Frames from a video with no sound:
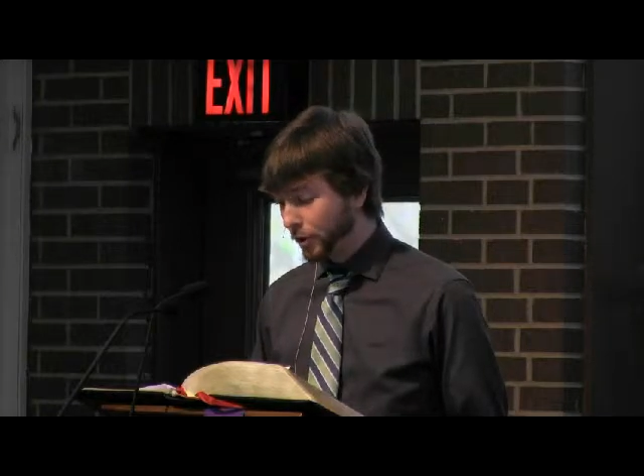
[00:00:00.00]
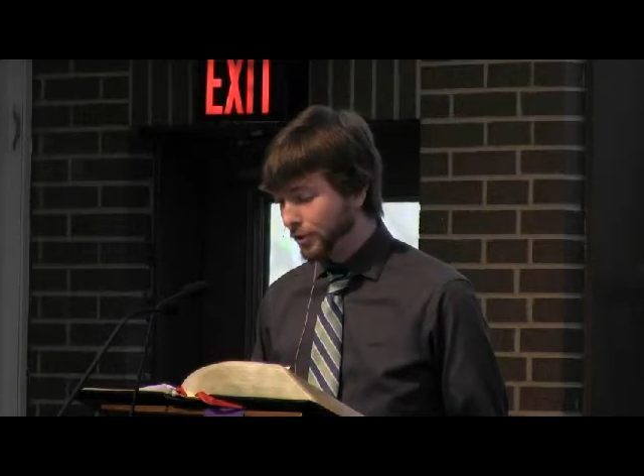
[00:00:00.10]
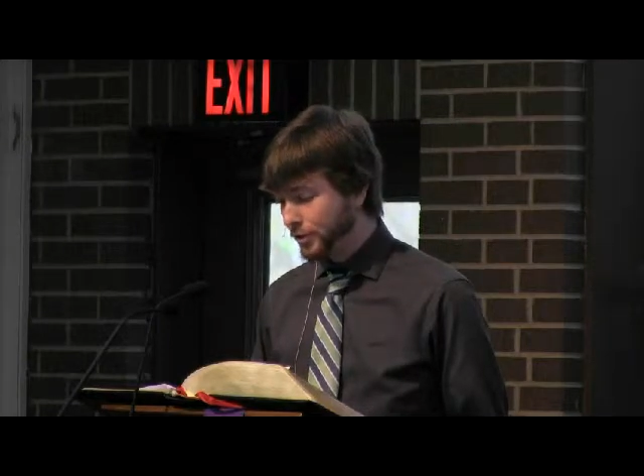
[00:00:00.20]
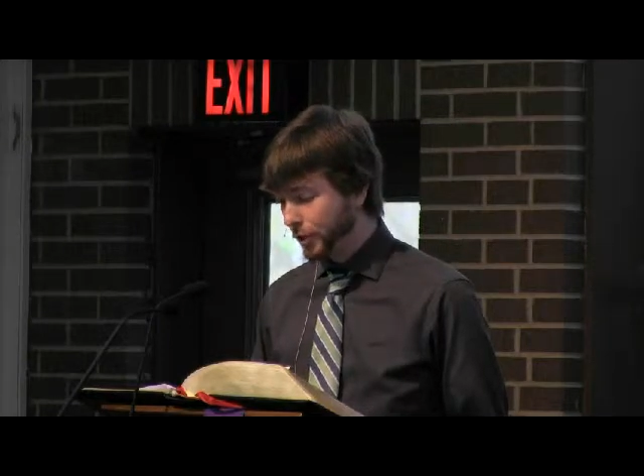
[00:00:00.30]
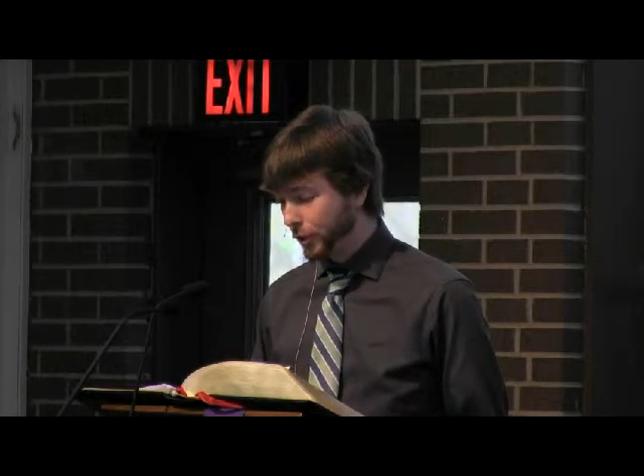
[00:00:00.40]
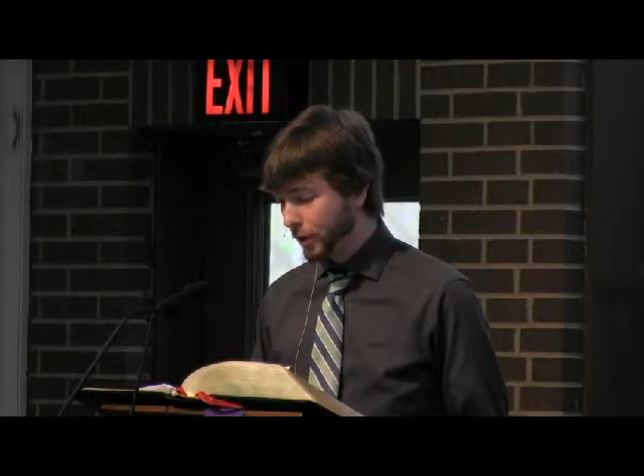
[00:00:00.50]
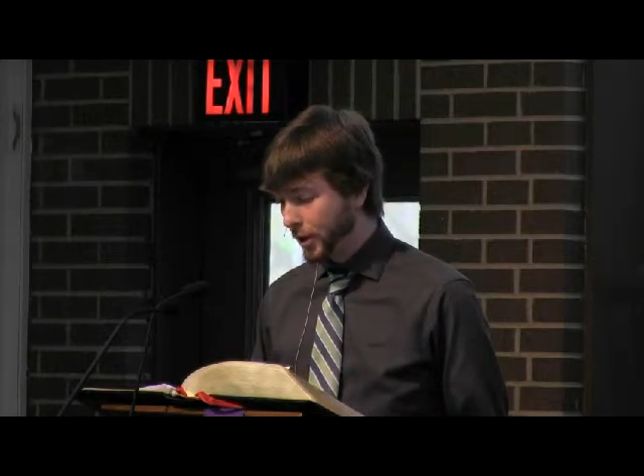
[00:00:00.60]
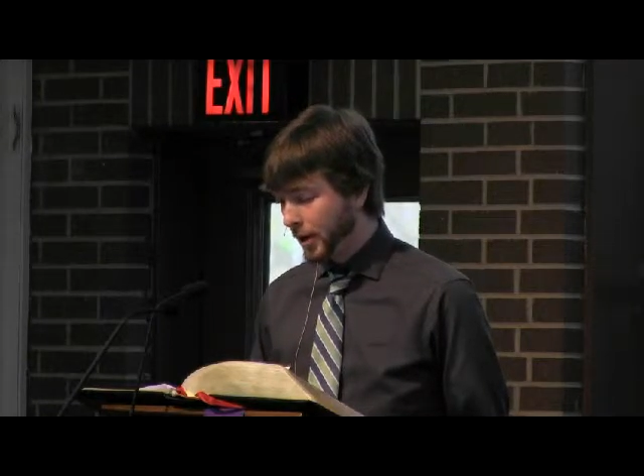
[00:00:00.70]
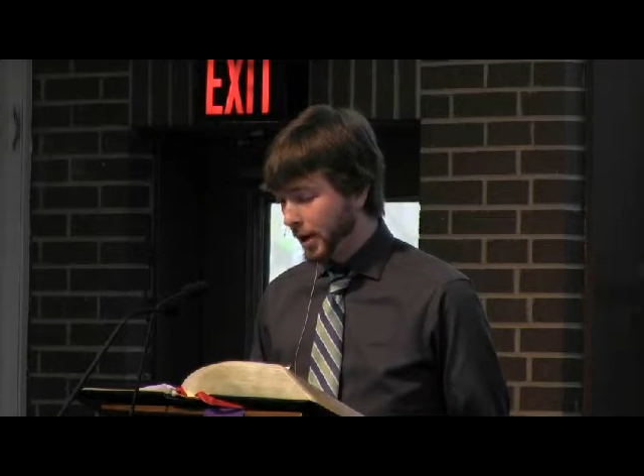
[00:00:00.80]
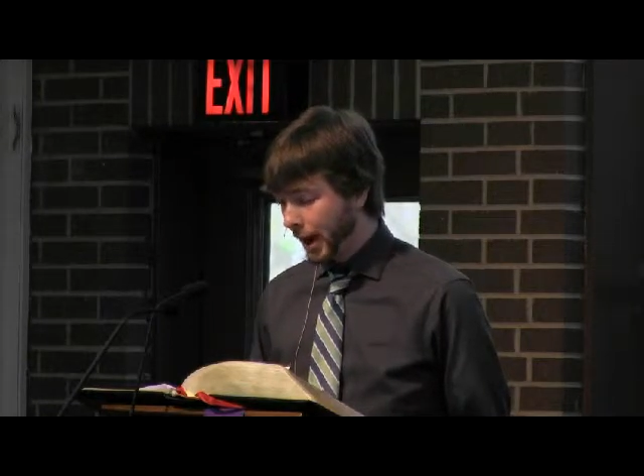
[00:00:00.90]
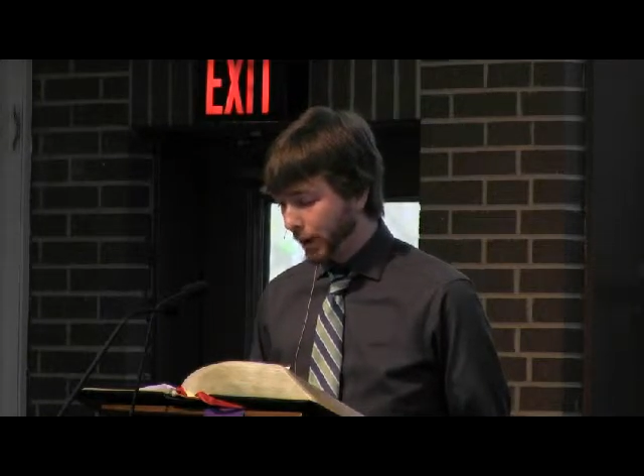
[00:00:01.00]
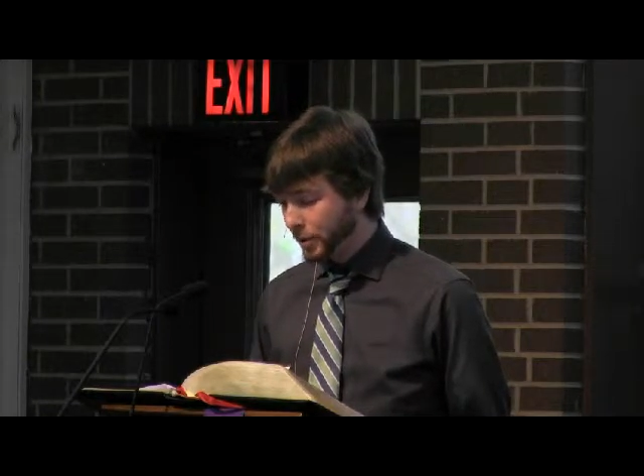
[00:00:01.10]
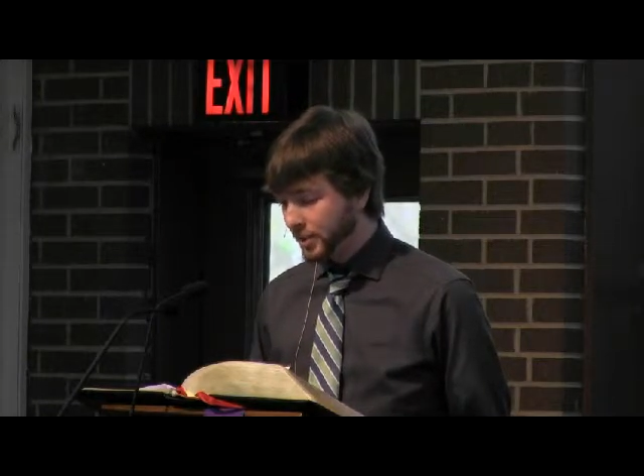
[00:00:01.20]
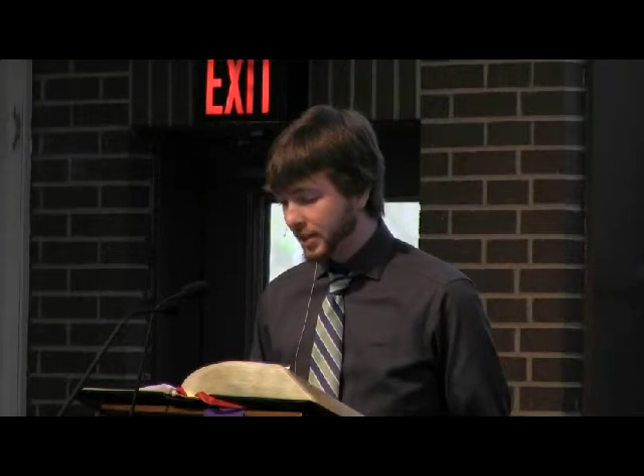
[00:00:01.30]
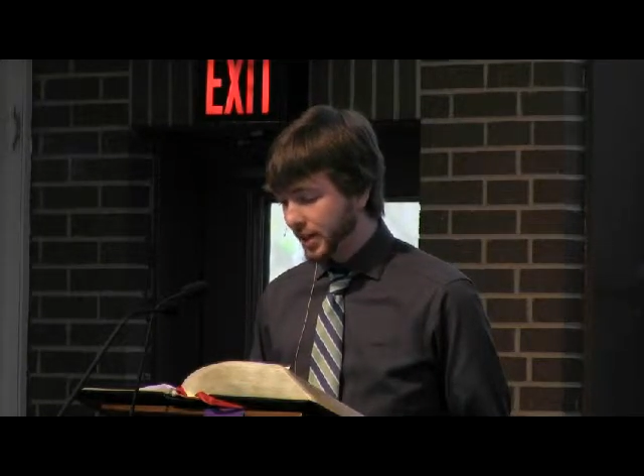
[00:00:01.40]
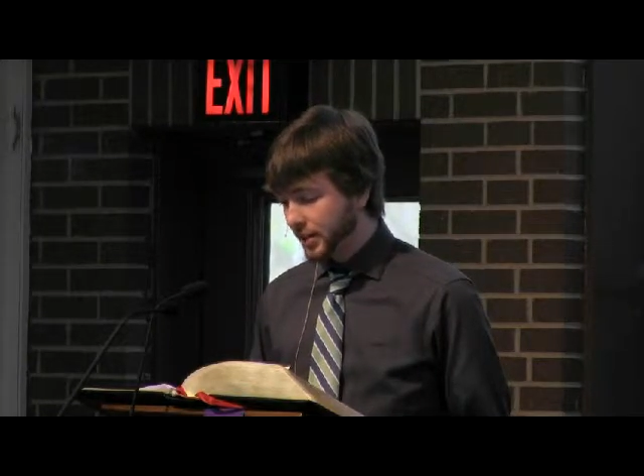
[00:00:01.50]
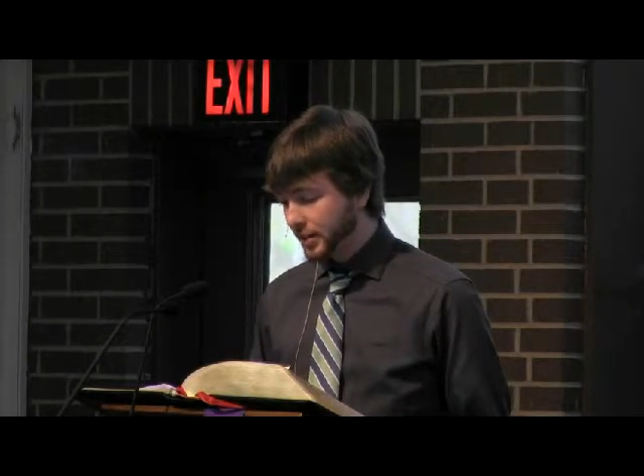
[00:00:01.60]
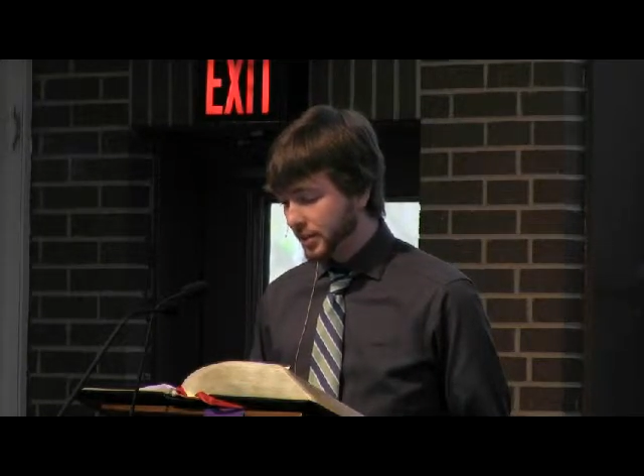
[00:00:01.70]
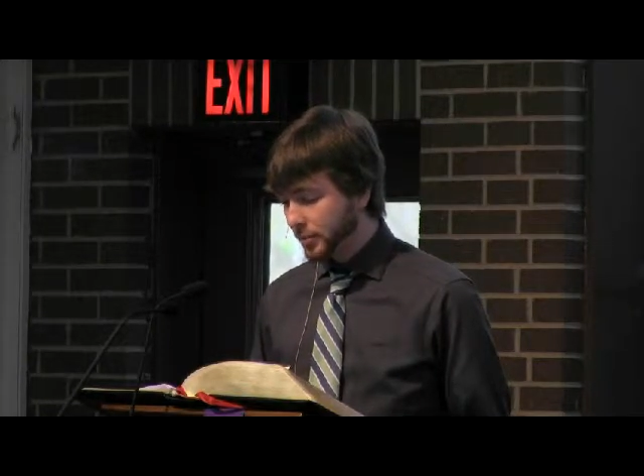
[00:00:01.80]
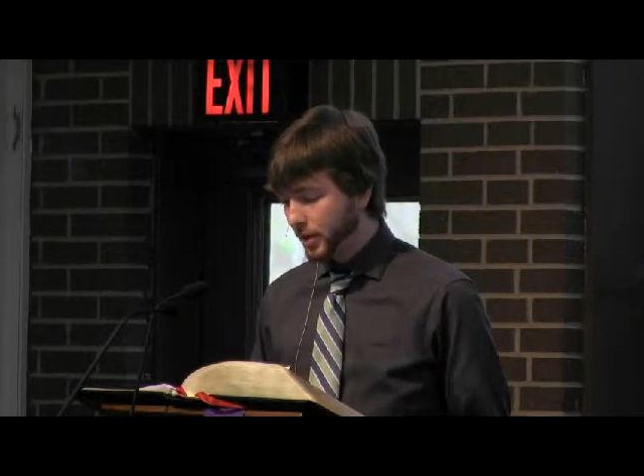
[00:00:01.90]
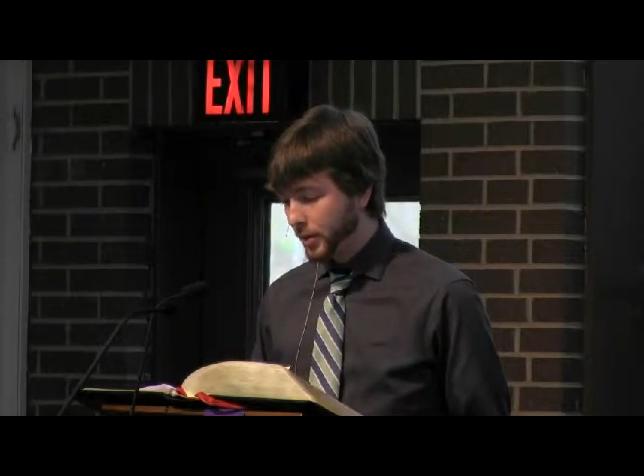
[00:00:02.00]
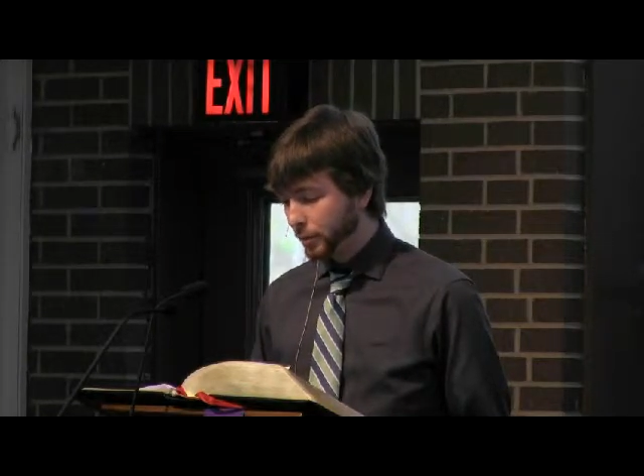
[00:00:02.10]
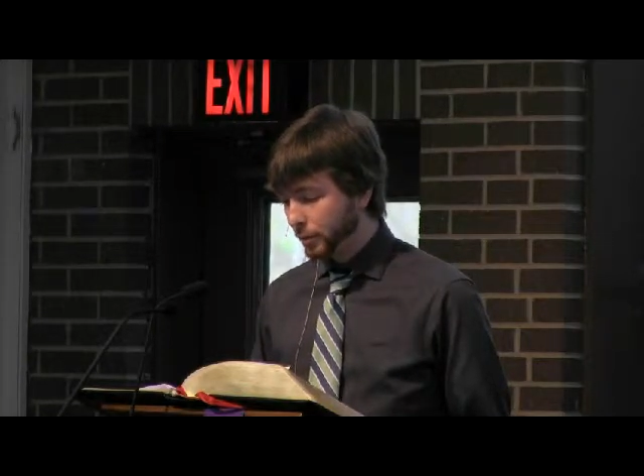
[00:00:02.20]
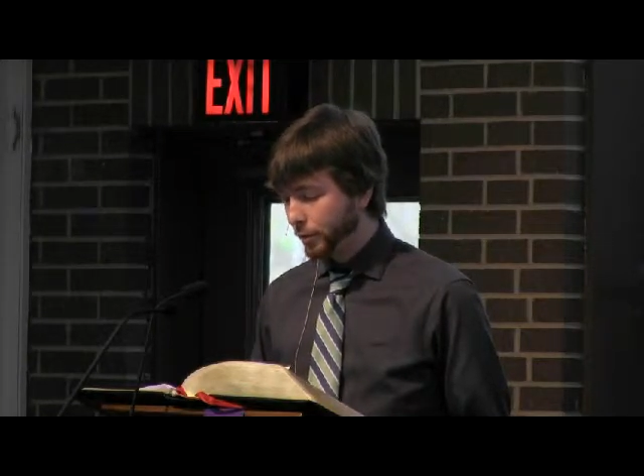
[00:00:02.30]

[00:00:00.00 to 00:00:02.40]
Also, I would say that some people